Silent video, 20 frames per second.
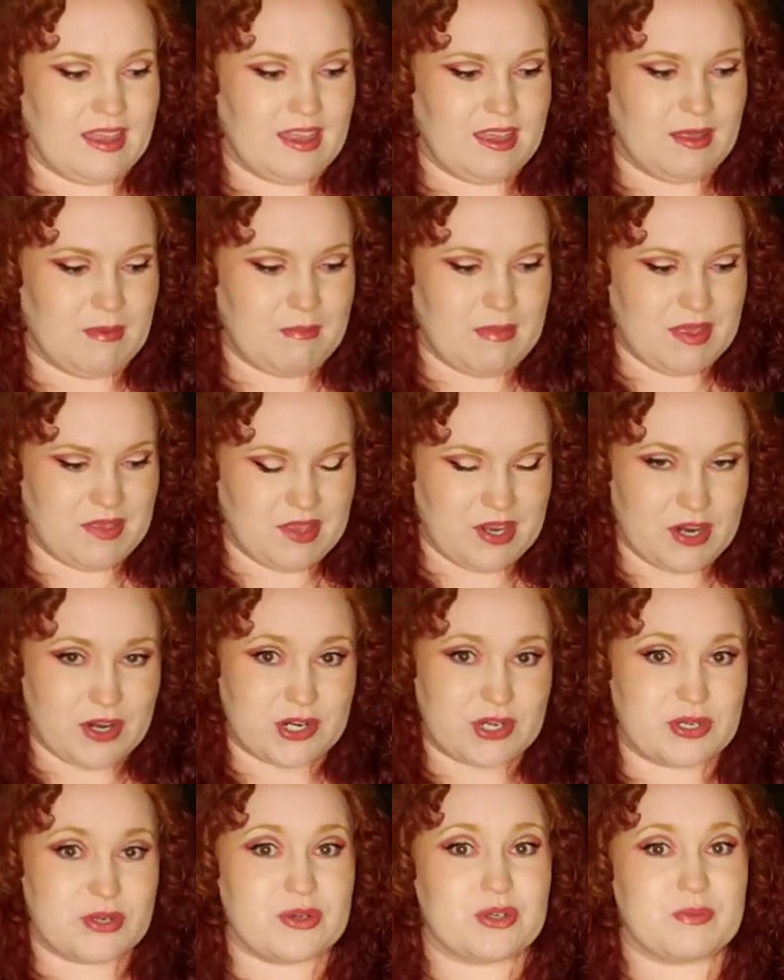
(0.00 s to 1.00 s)
the men that are
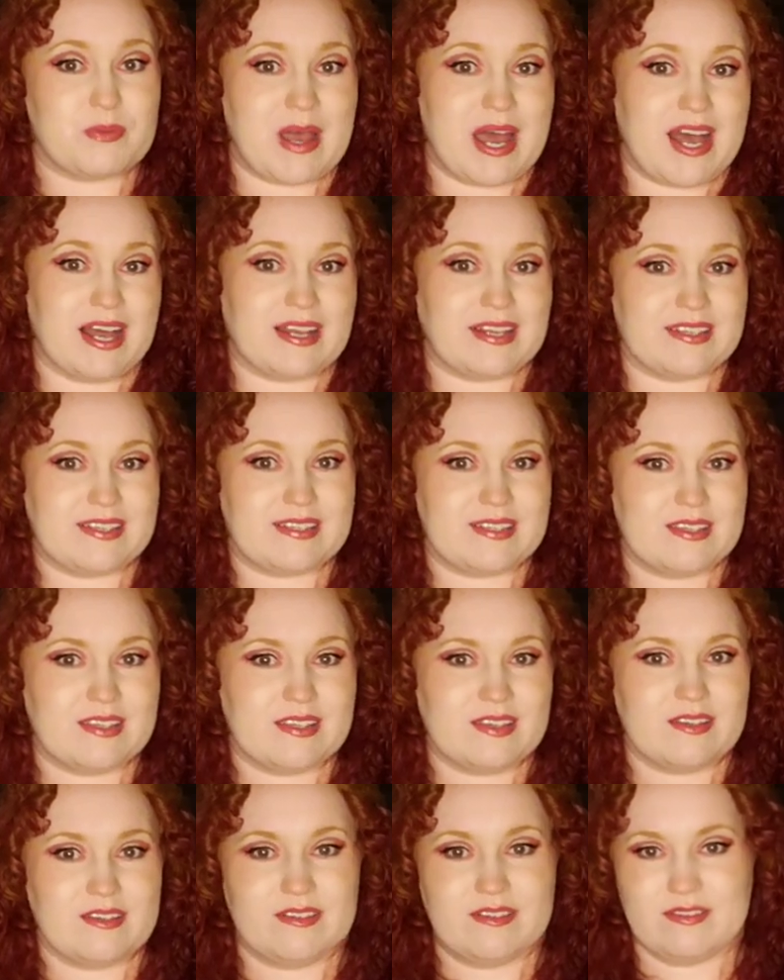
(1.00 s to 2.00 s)
douchebags
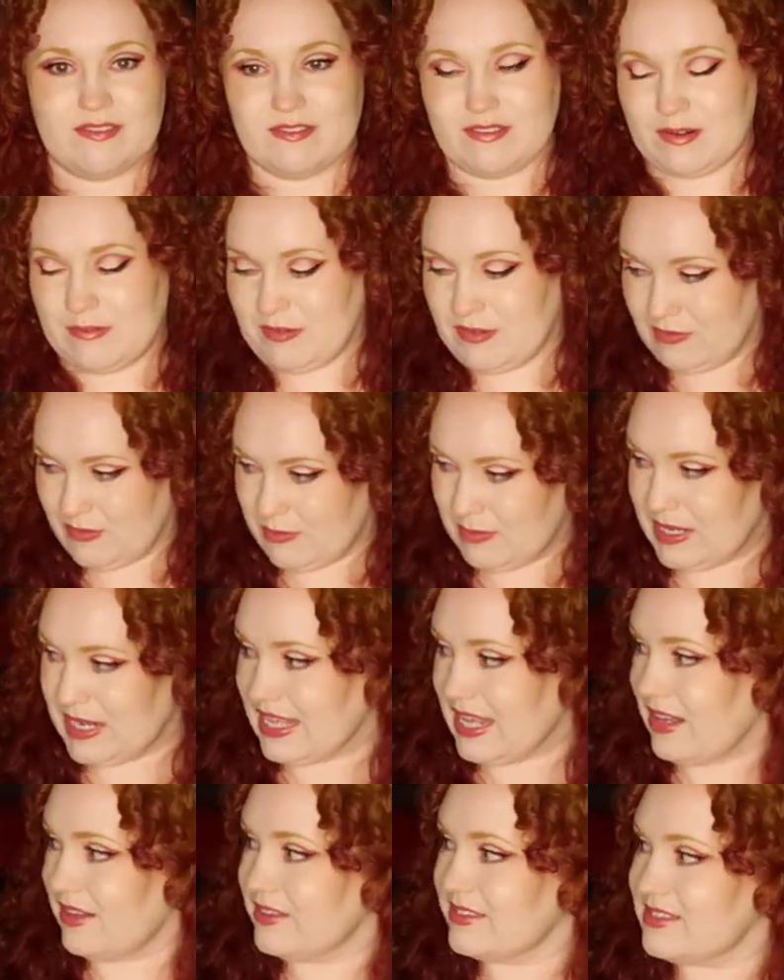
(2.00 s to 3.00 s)
from
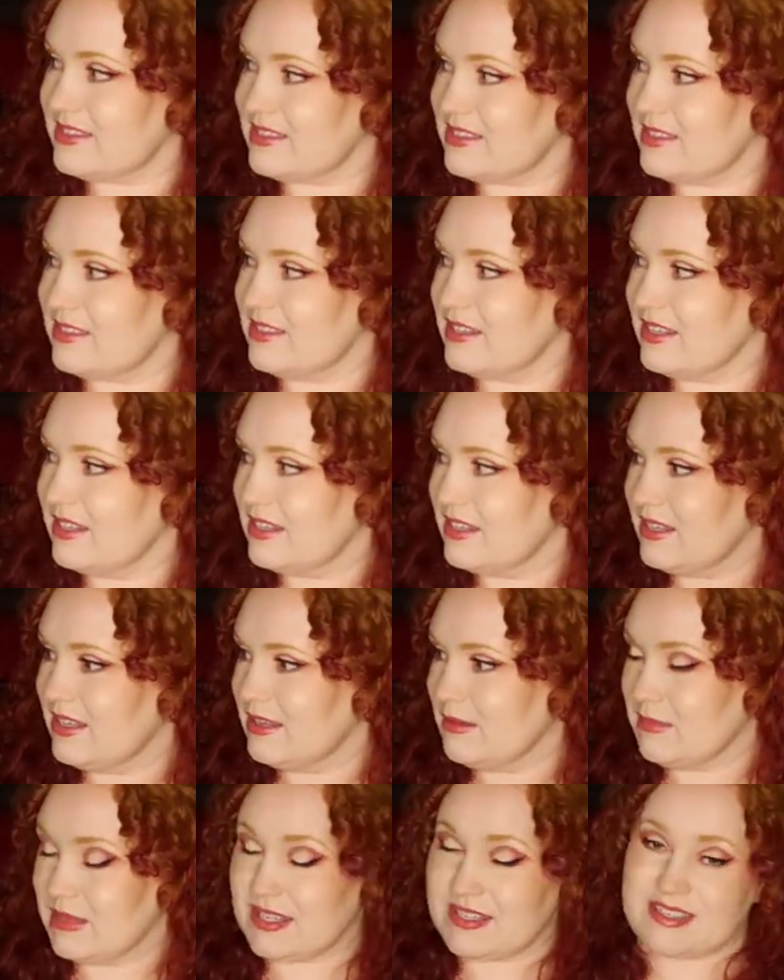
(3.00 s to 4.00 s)
everybody else,
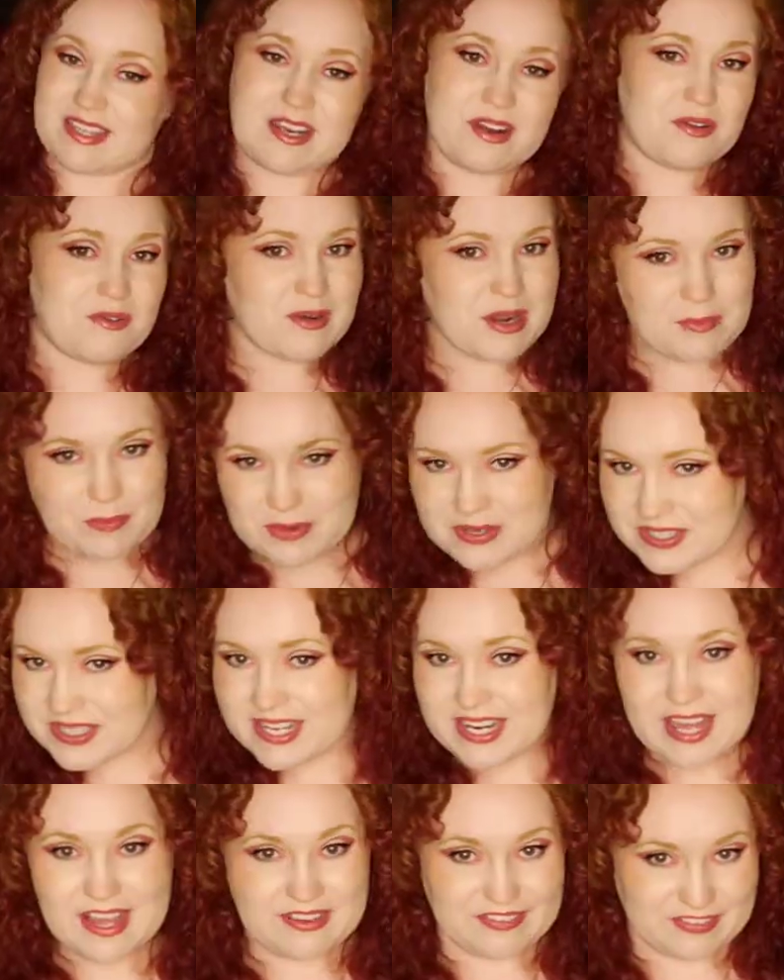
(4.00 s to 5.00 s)
because they don't
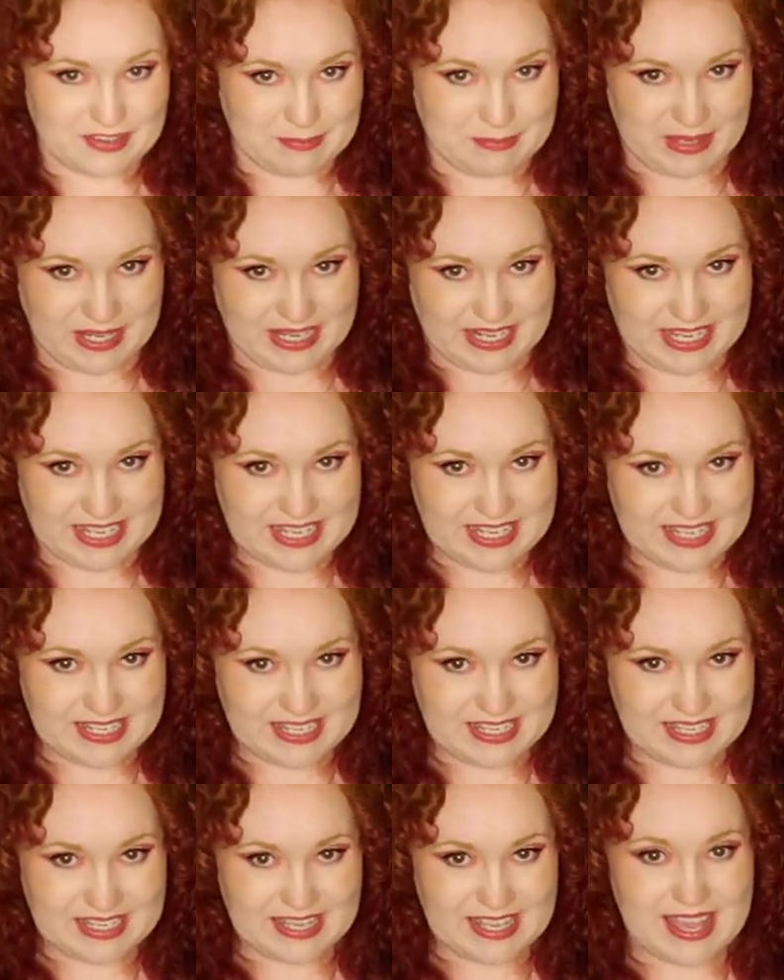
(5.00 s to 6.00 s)
represent everybody,
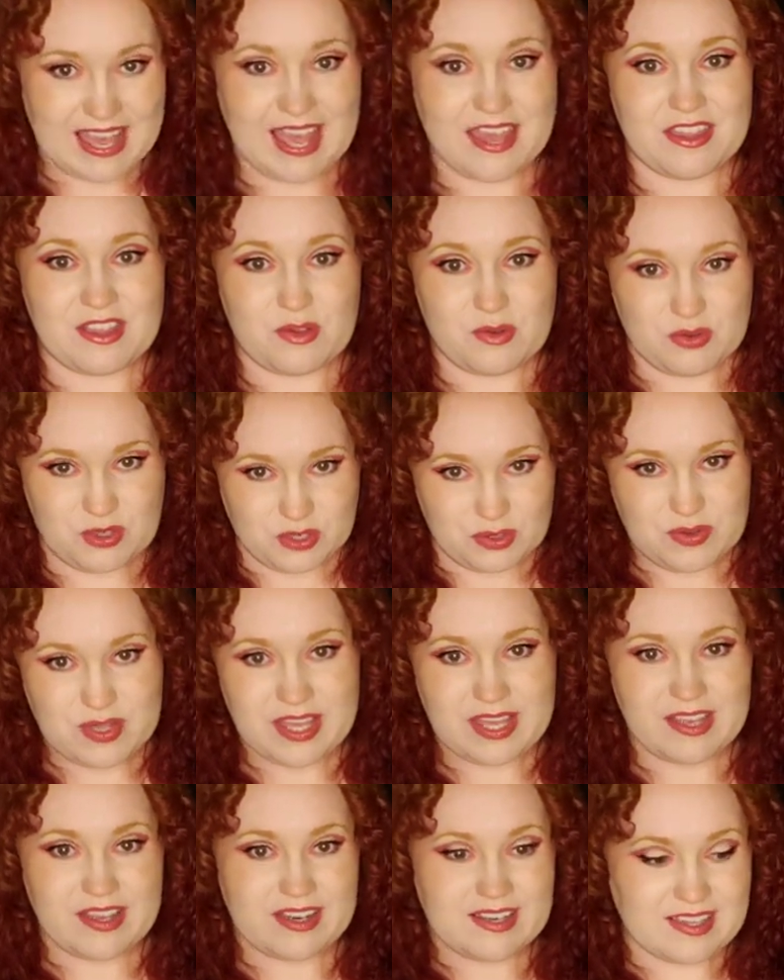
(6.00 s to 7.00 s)
and you do
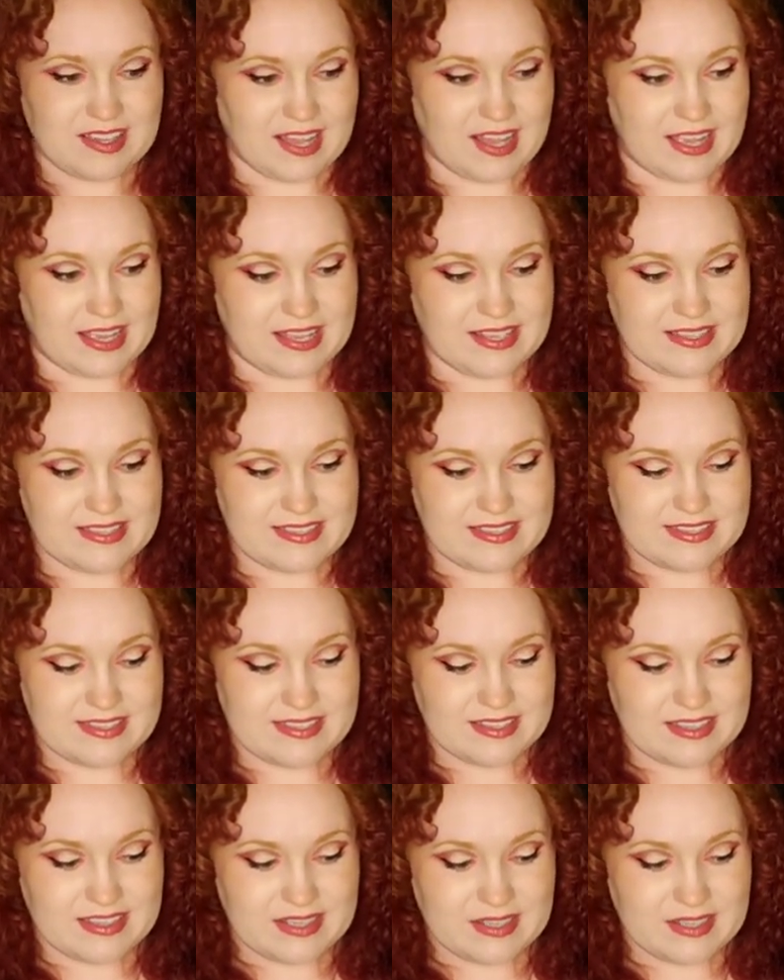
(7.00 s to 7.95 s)
get good clients.